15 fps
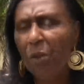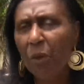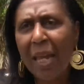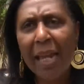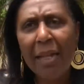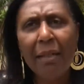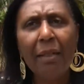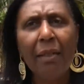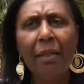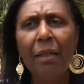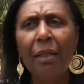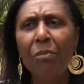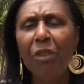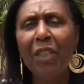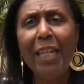You can
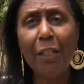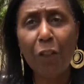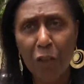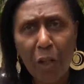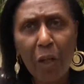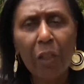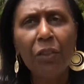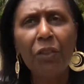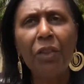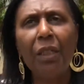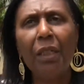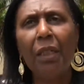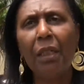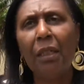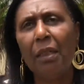change
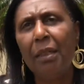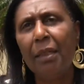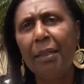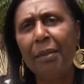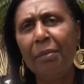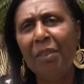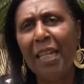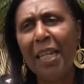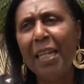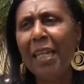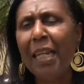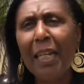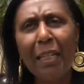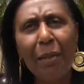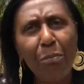cultural
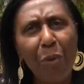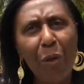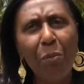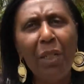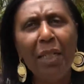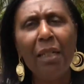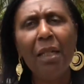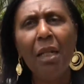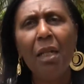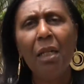thinking, the public